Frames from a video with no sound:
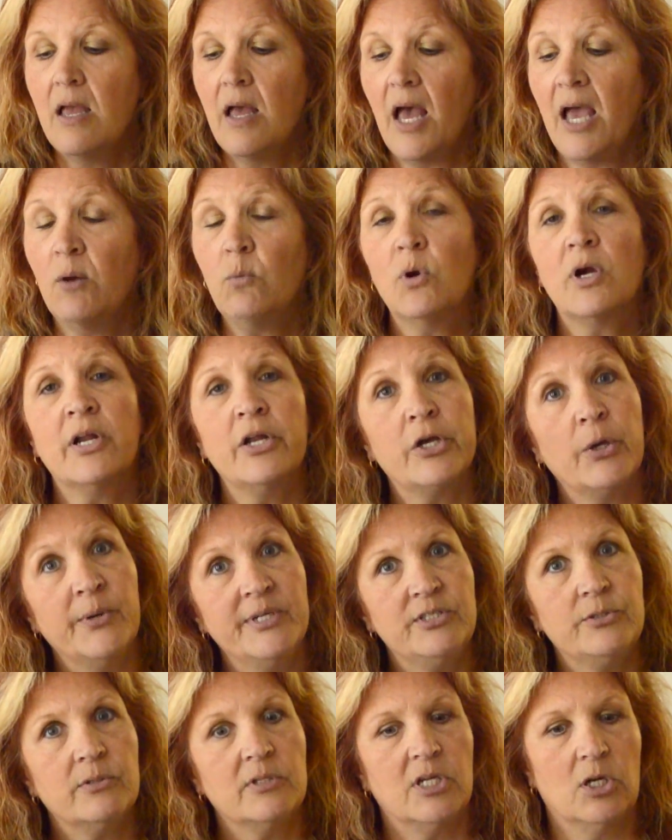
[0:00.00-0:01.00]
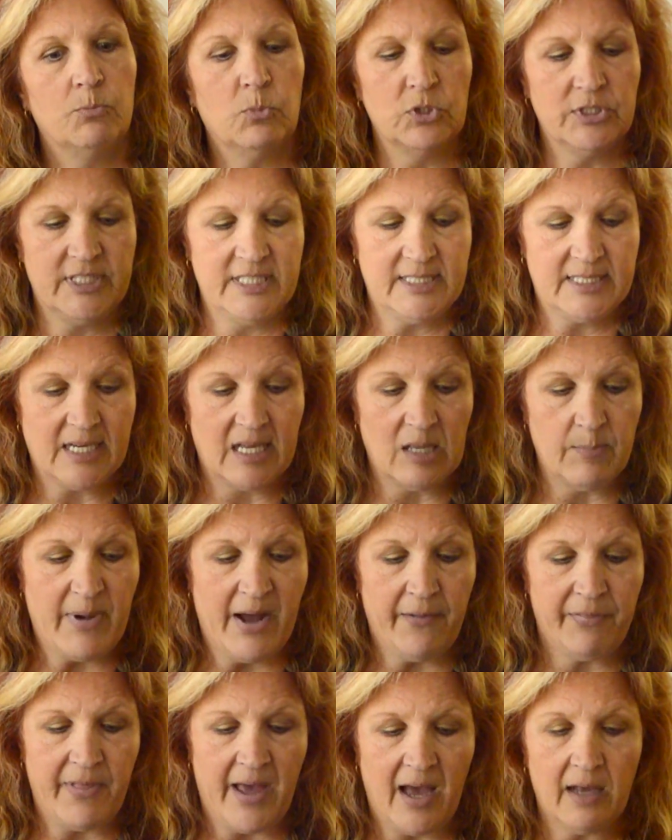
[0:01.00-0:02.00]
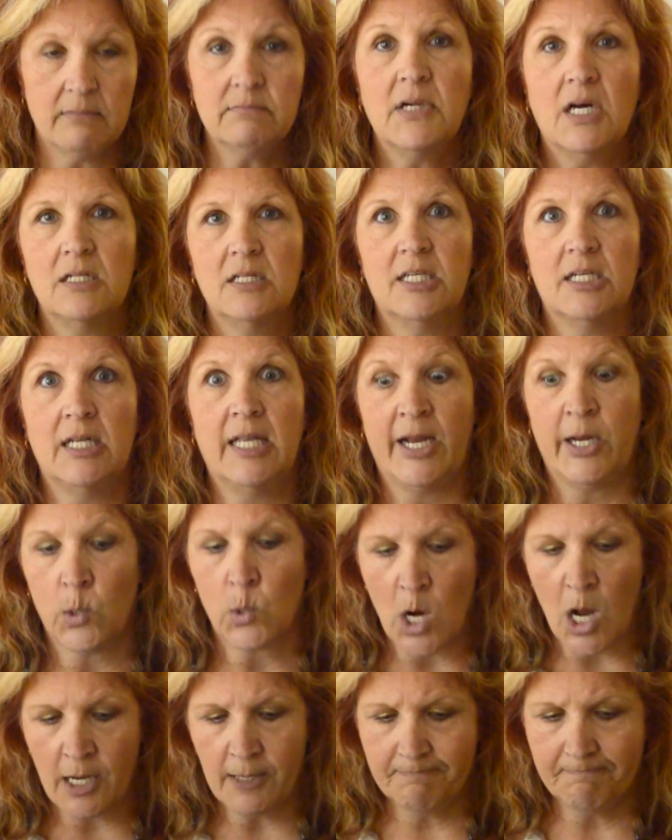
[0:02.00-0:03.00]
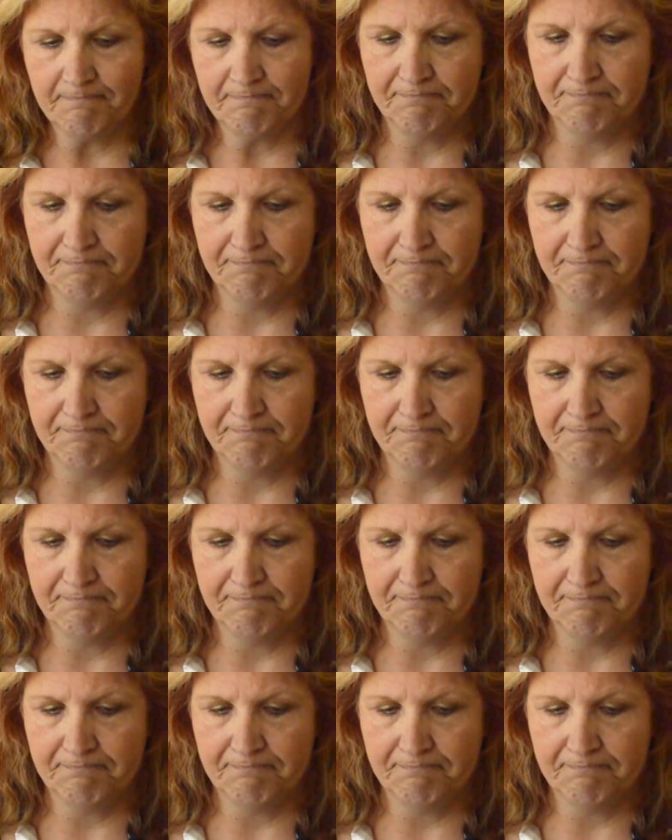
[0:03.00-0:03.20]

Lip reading: And we're going to go into a little more detail about that a little later on.